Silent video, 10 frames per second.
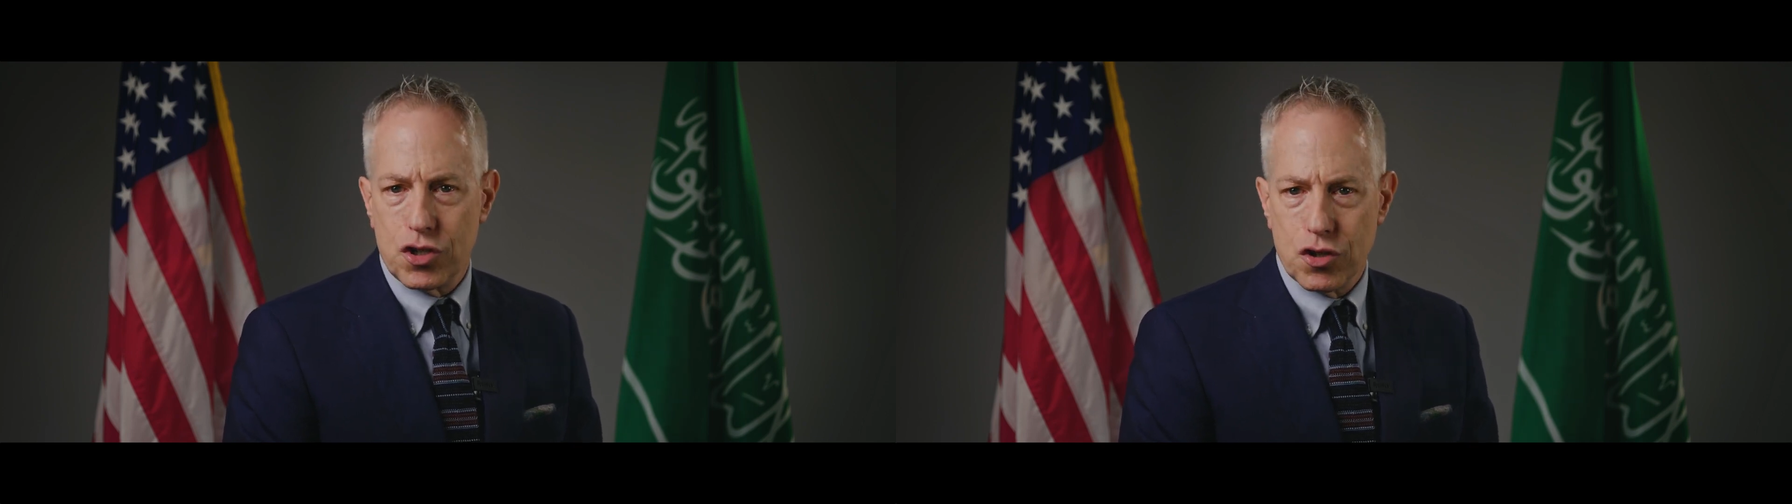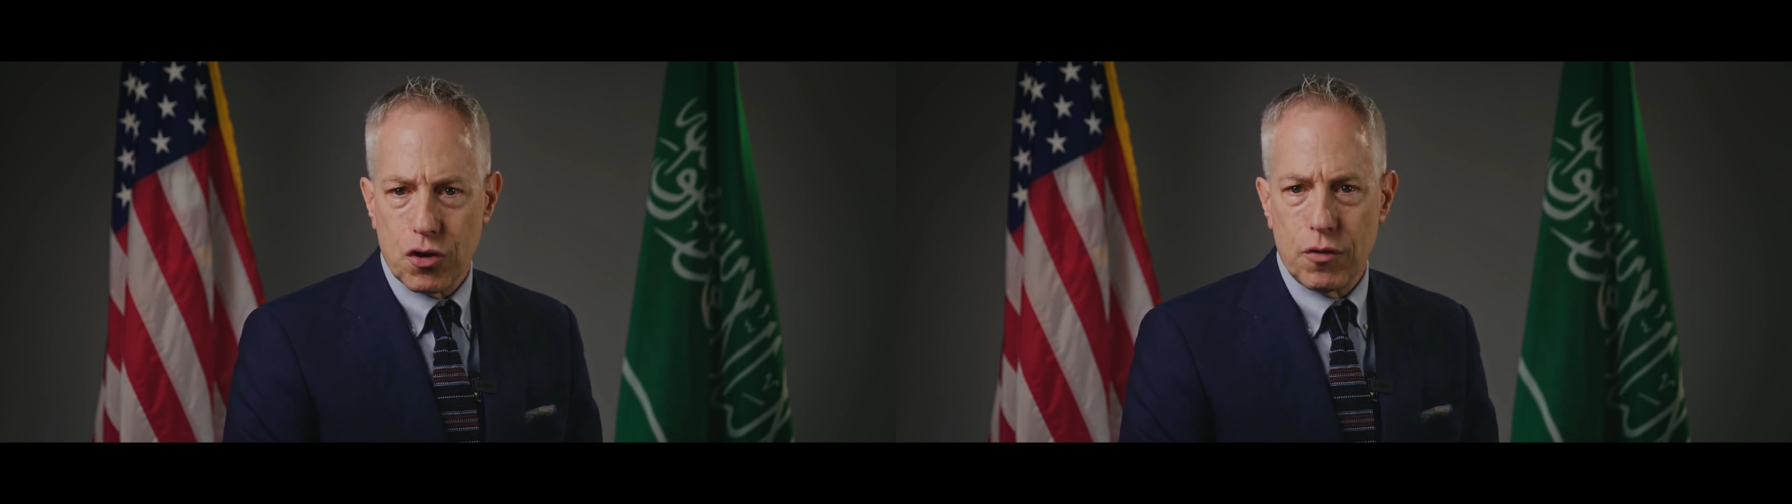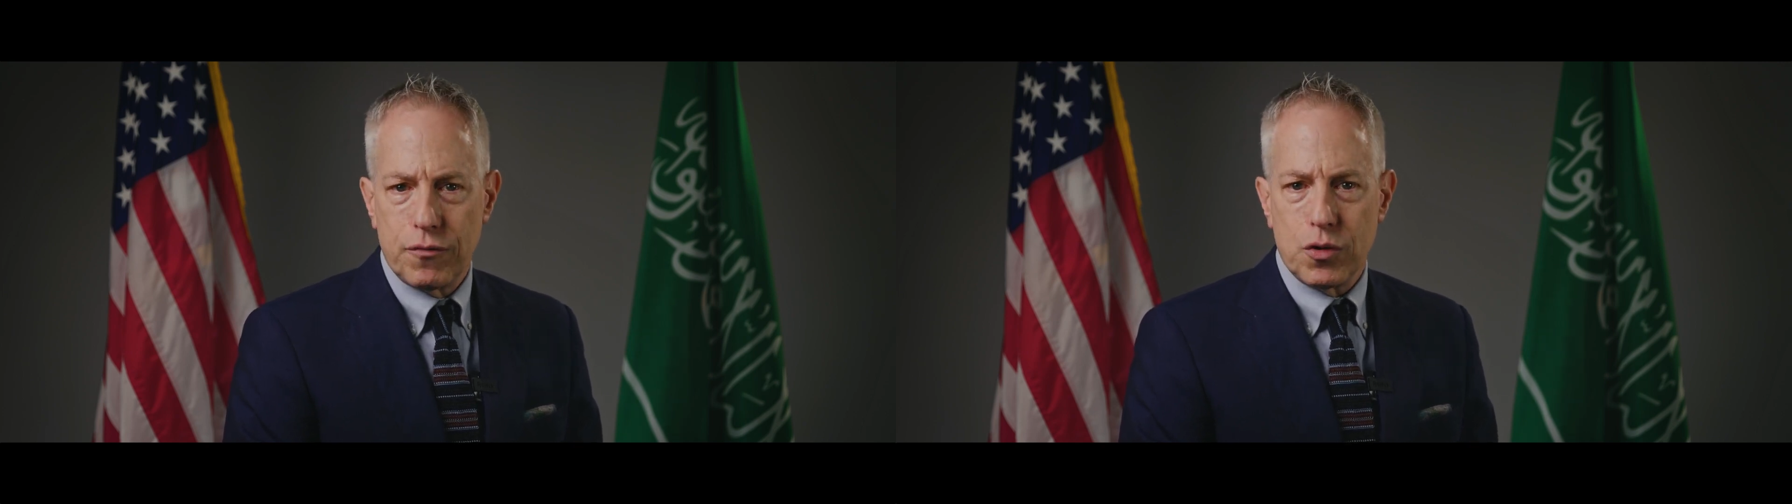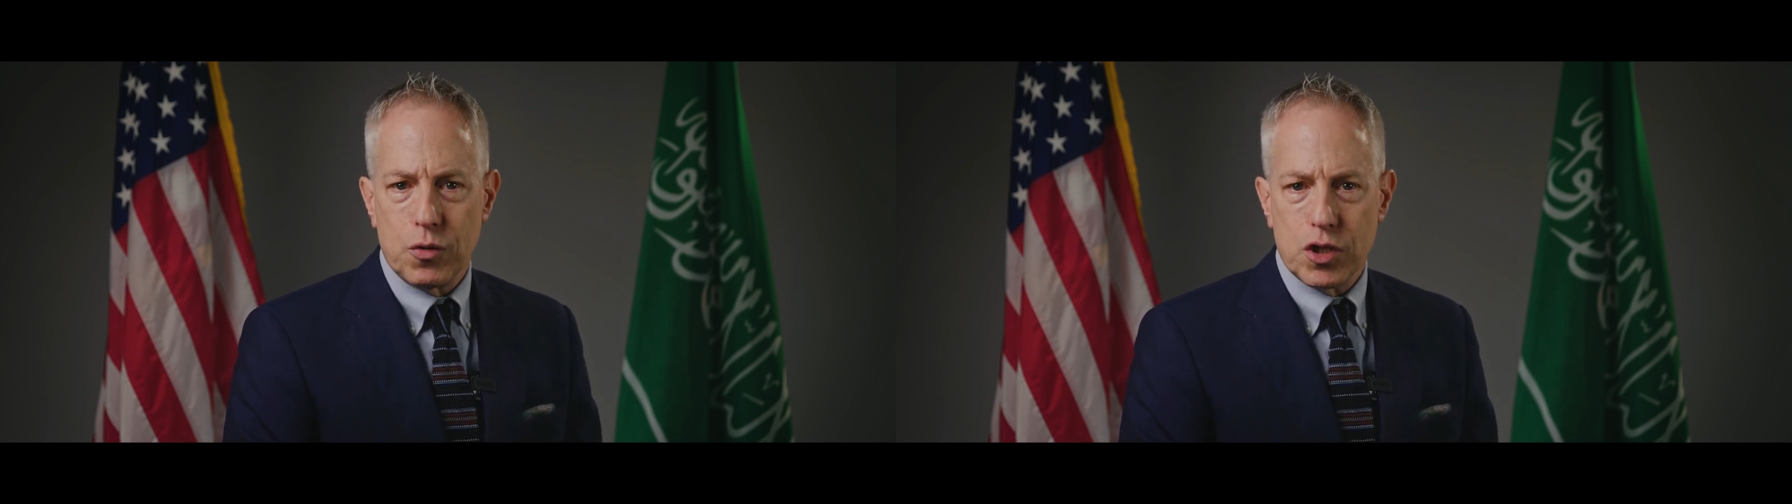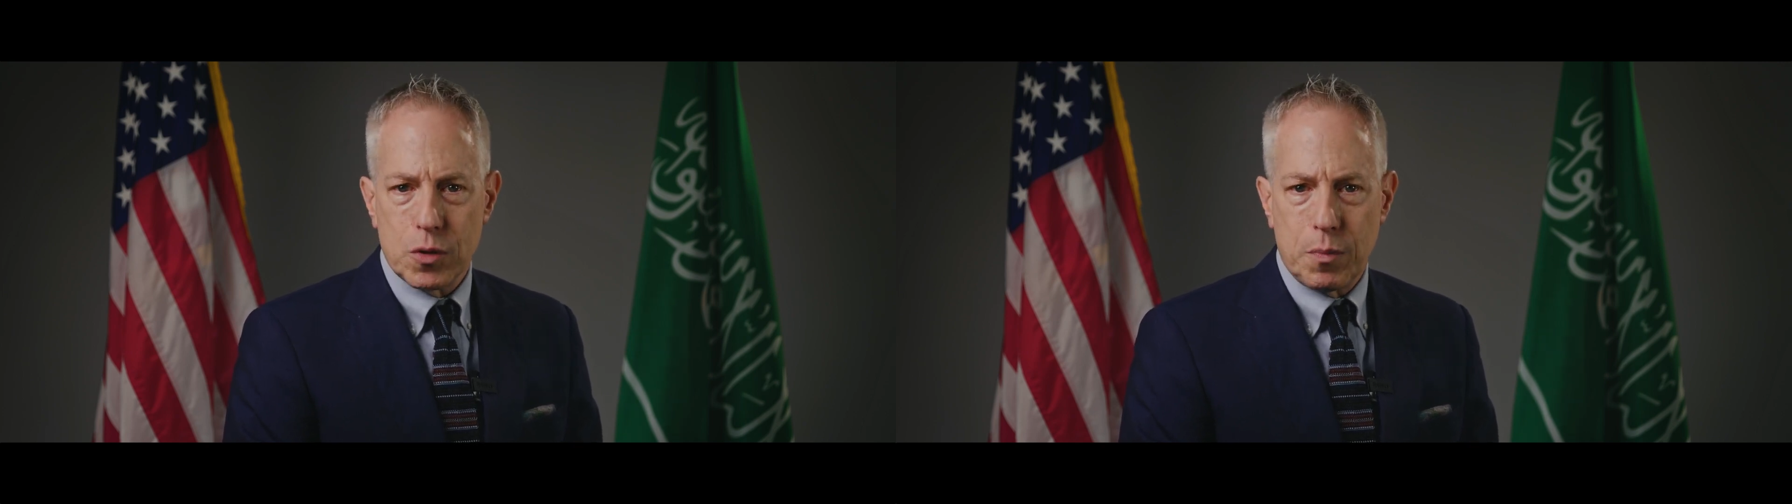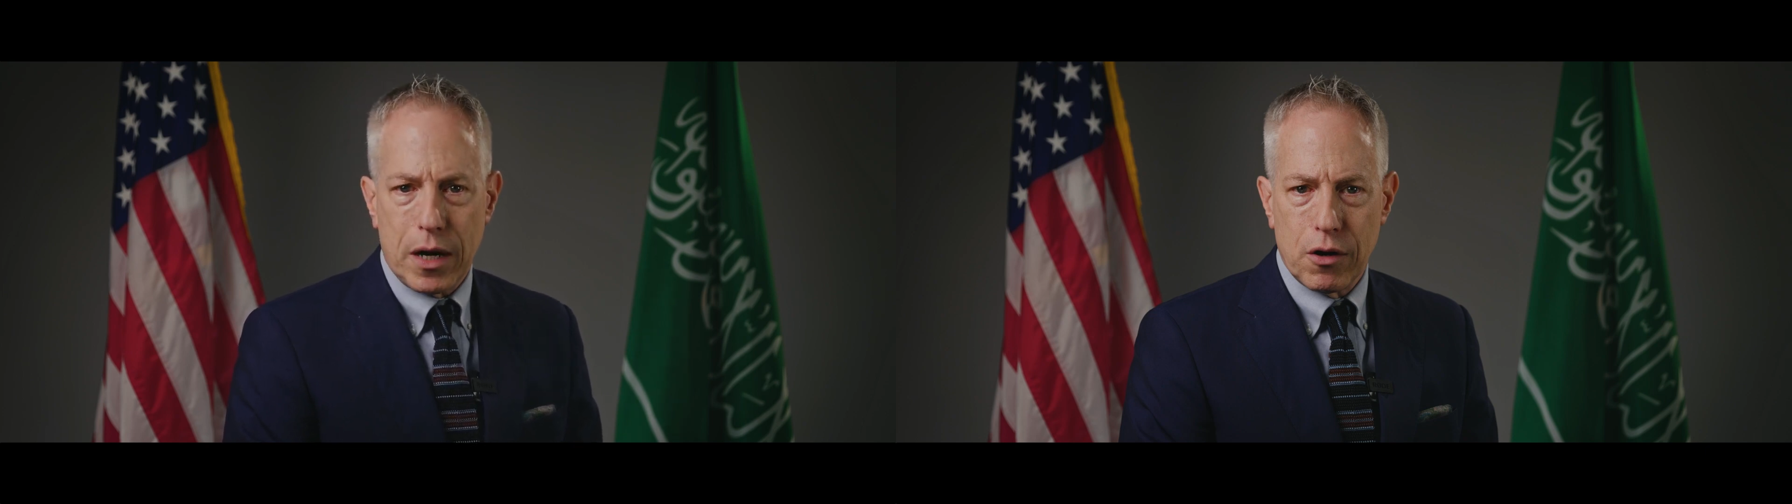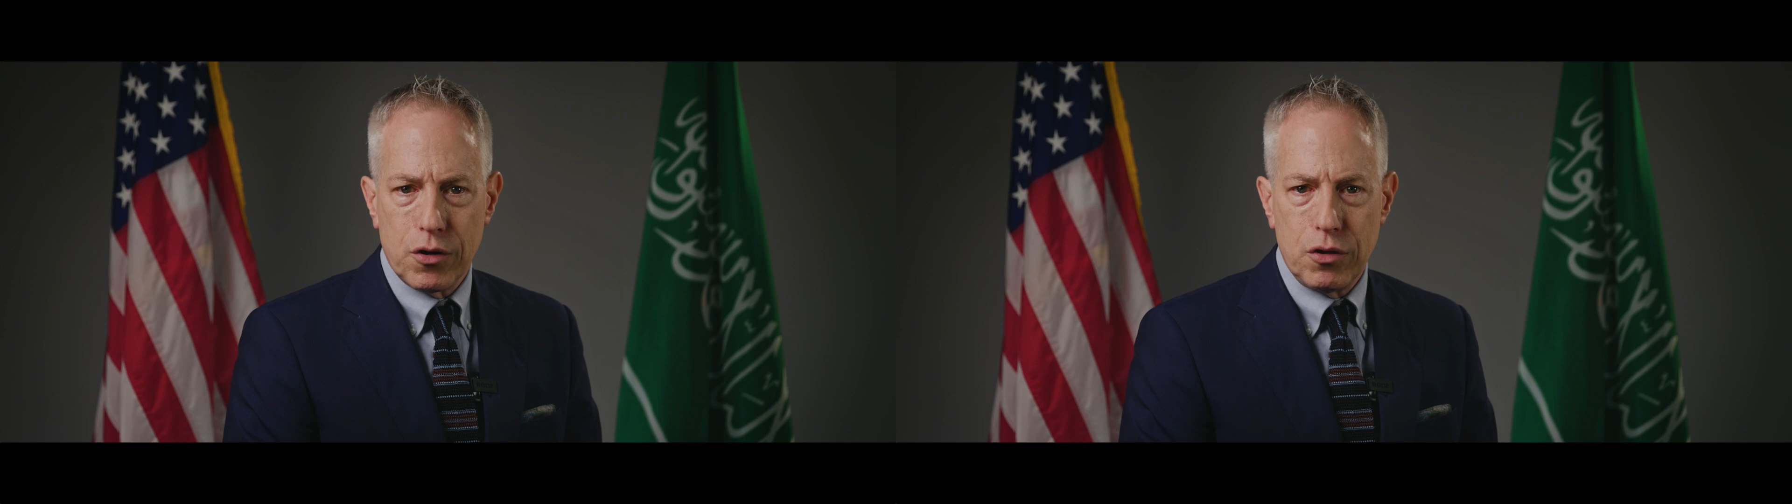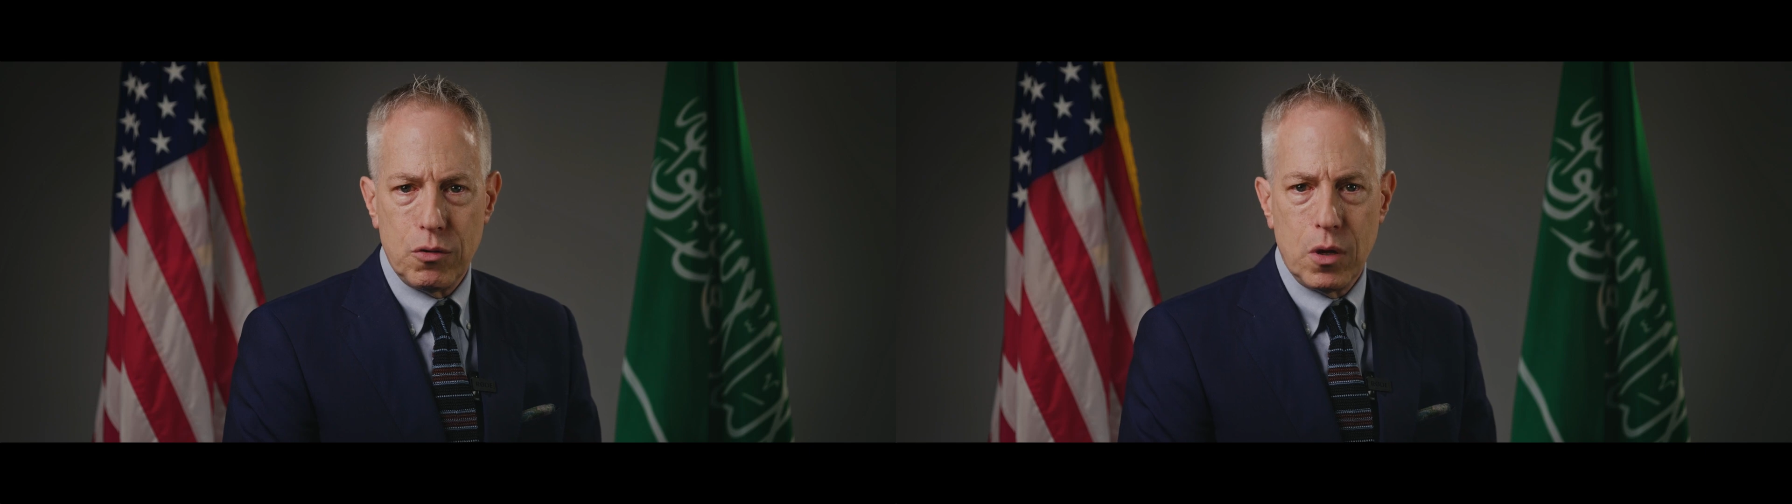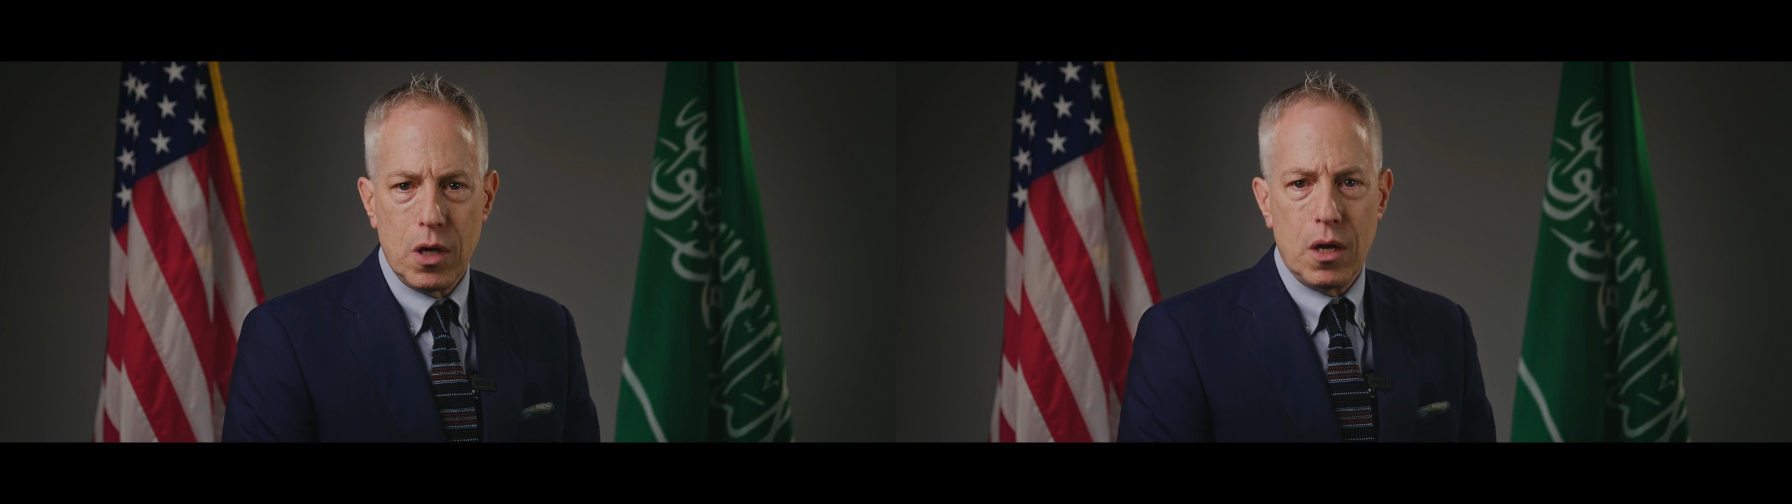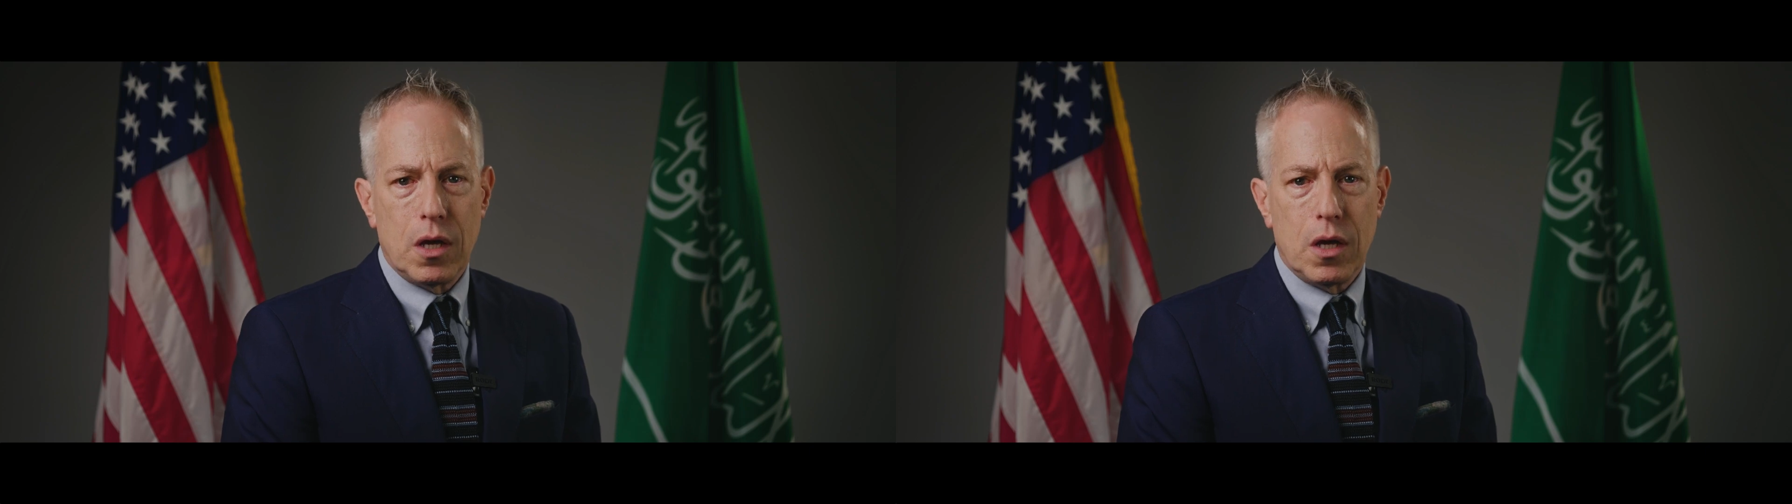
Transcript: serve to inspire you